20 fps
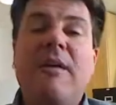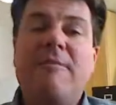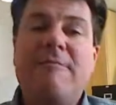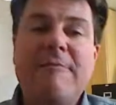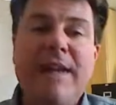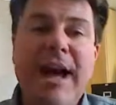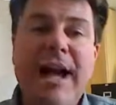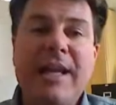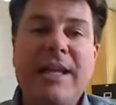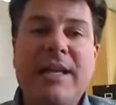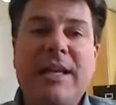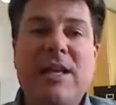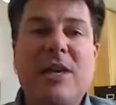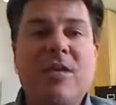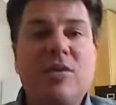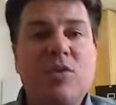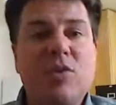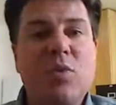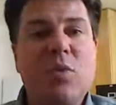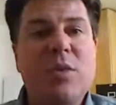Finally,
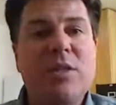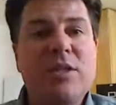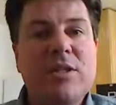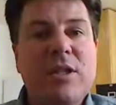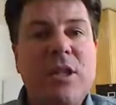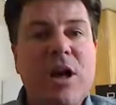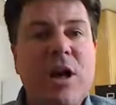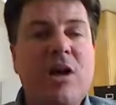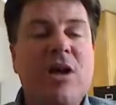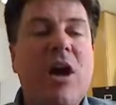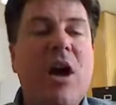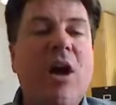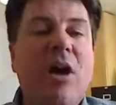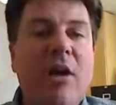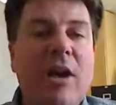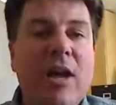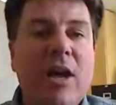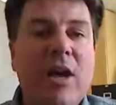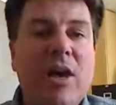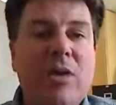there's what's called
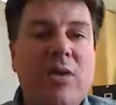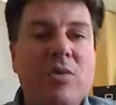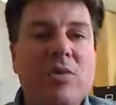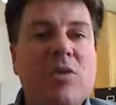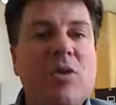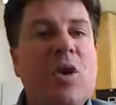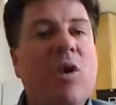REOs,